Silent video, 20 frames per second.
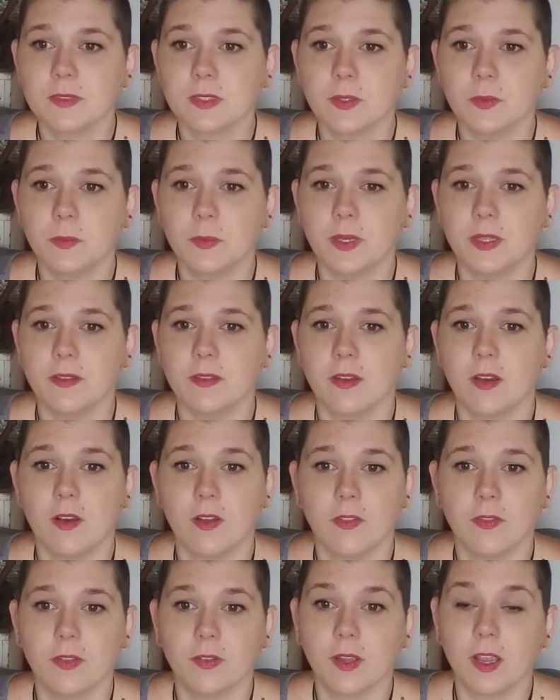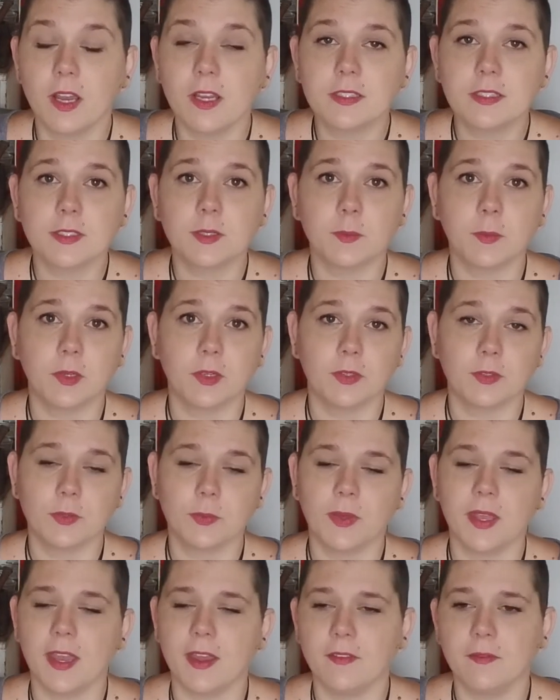with all the customers.
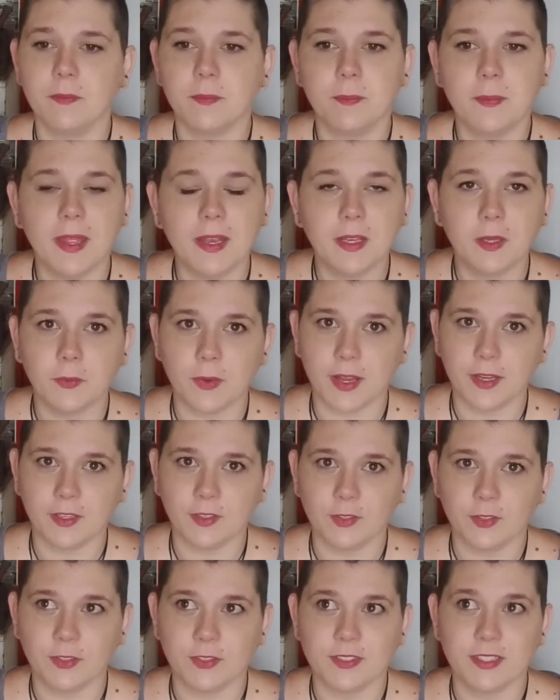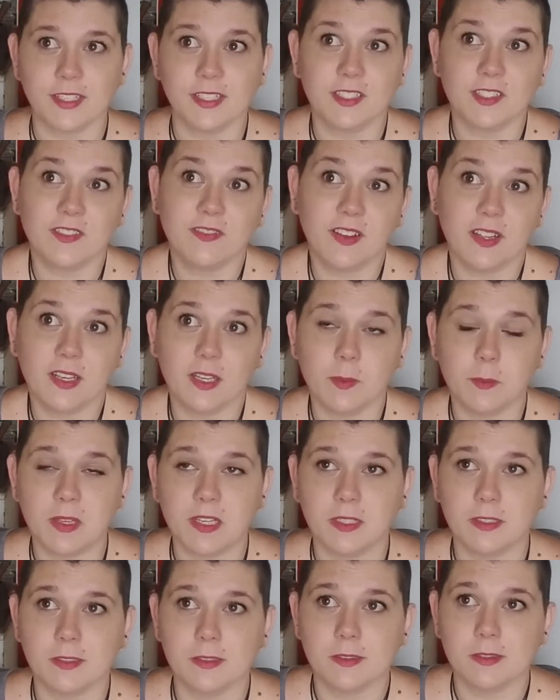We had many regulars, and it's funny
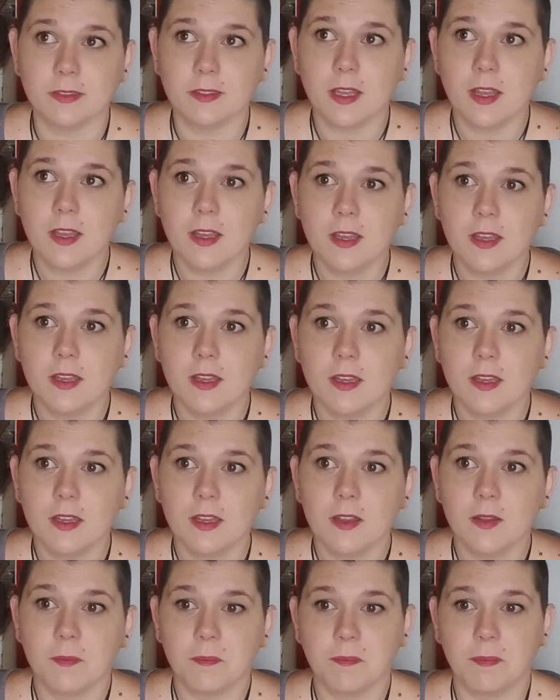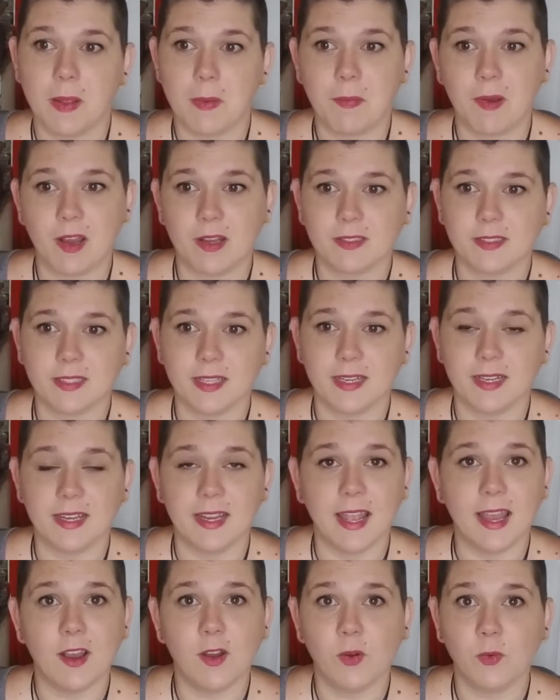because my boss lady,
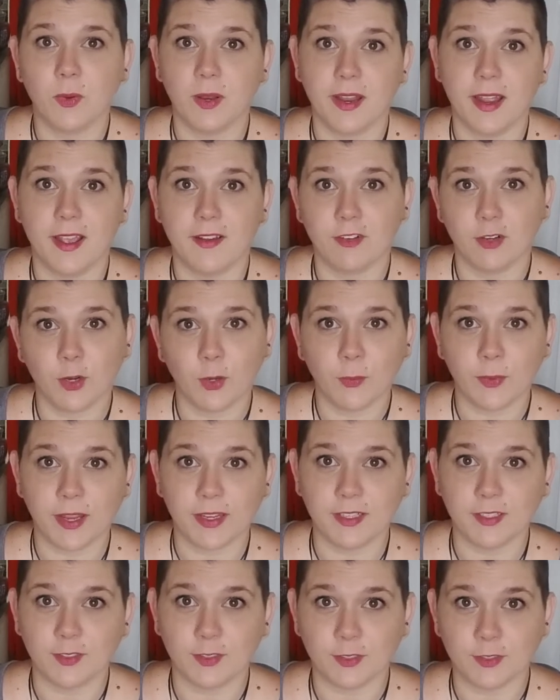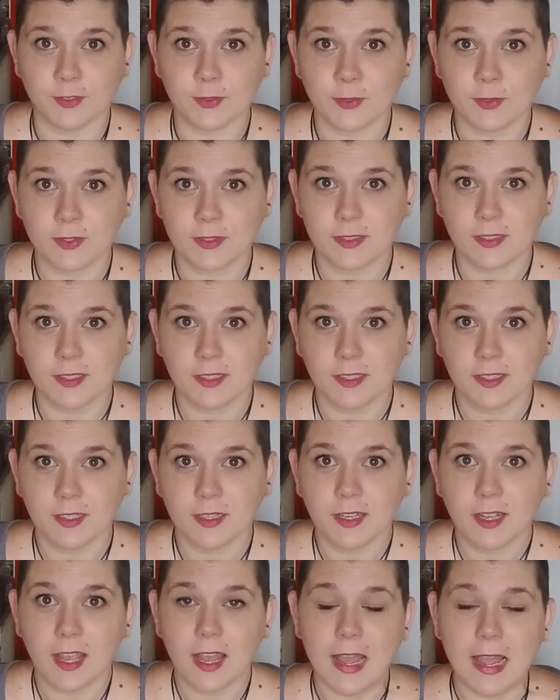Elle, would have her regulars,
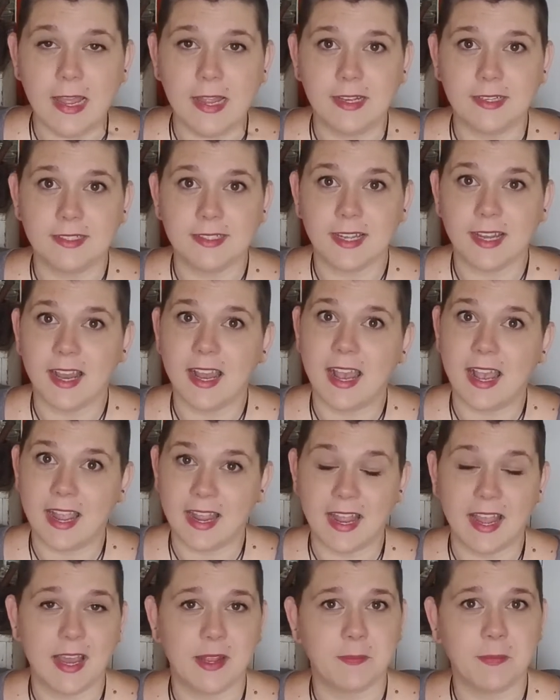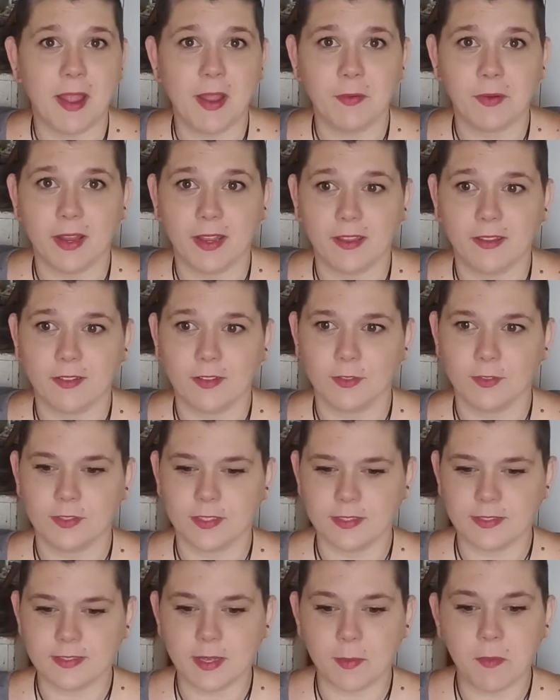and I had my regulars,
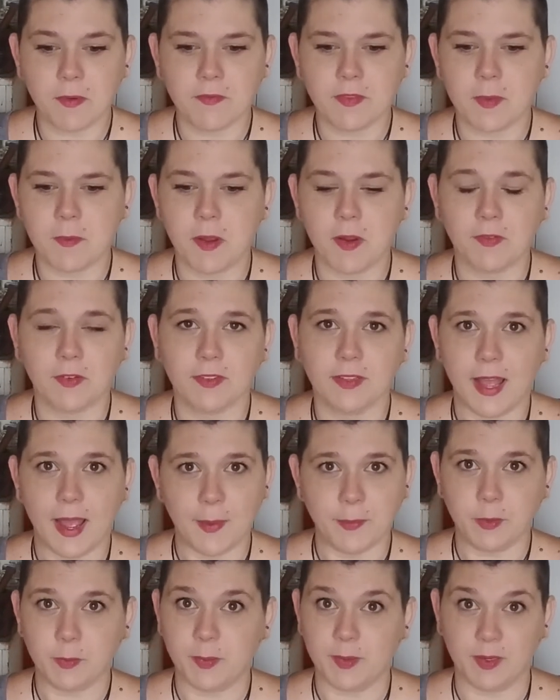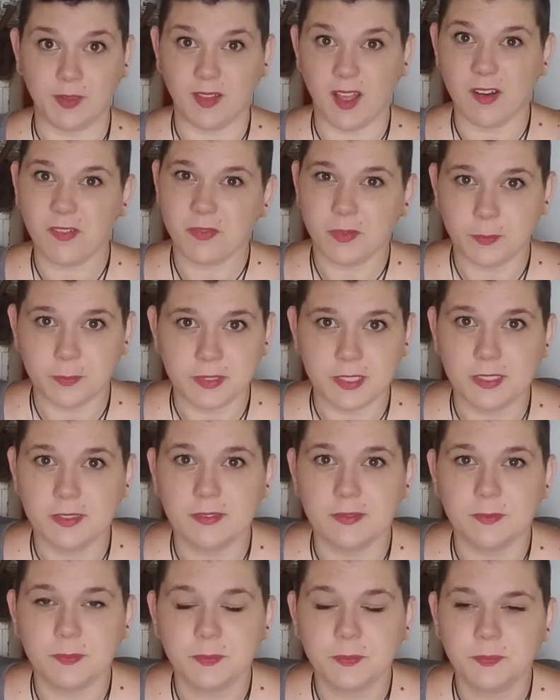and some of them overlapped, but a lot of them
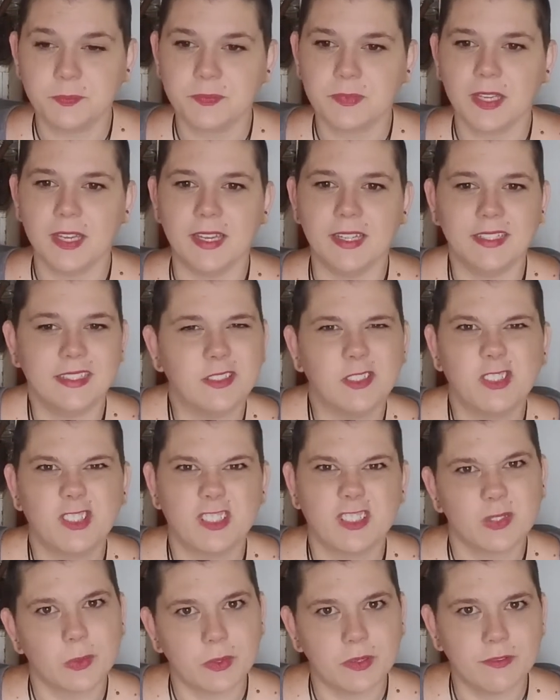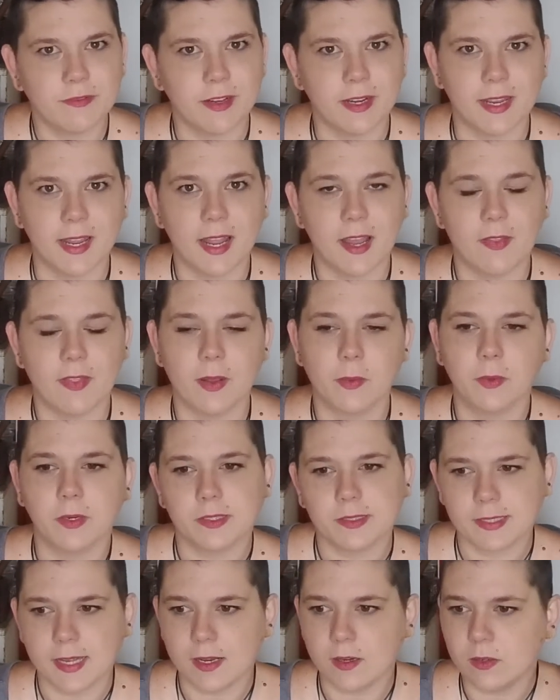didn't. And it was just sort of funny how that
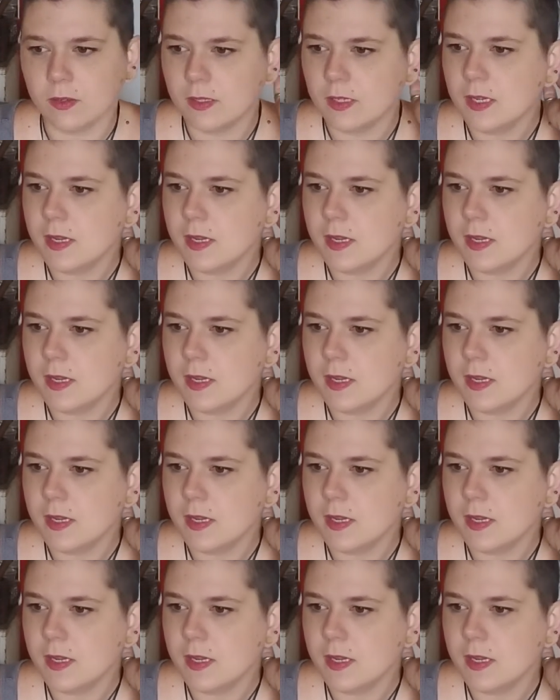works out.